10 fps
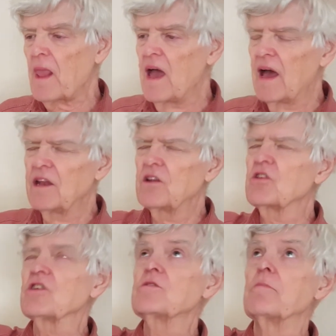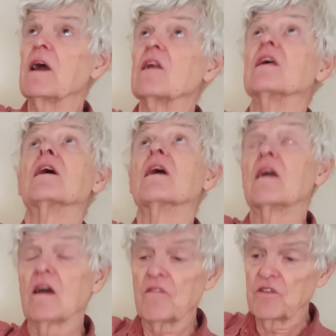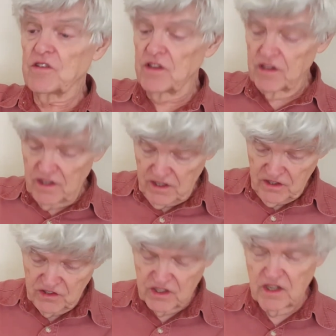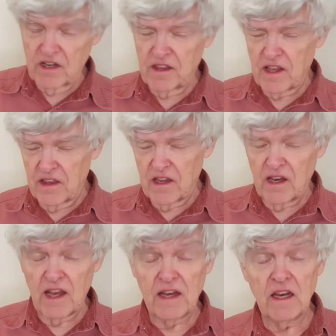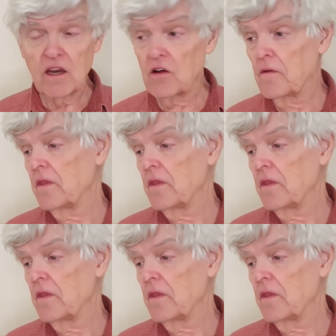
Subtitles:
and just barely covers the zenith and the nadir.